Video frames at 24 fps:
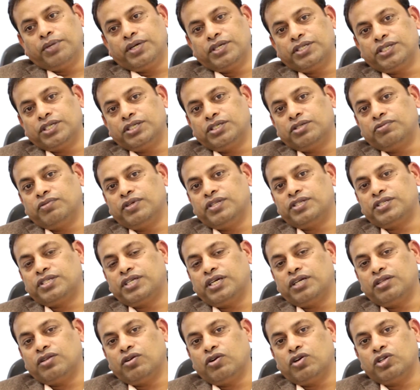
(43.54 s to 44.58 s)
patient will
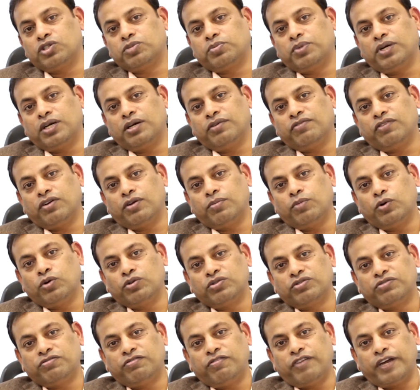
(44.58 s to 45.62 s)
stay in the hospital for
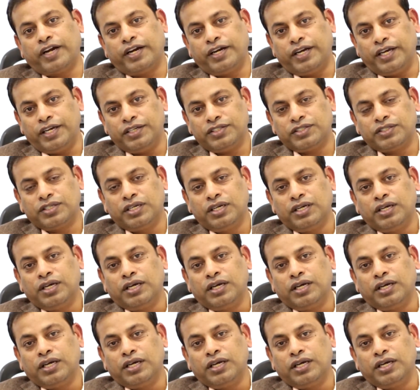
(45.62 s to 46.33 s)
about five days.